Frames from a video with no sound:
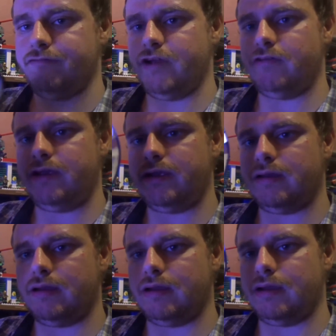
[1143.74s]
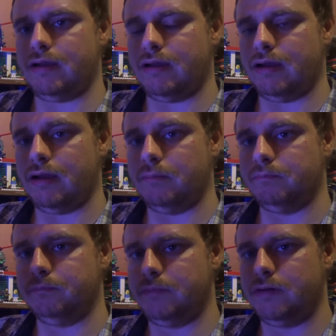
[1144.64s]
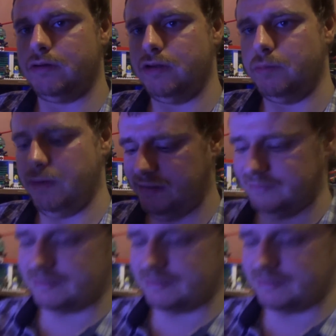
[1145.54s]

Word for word: theory, um, you place this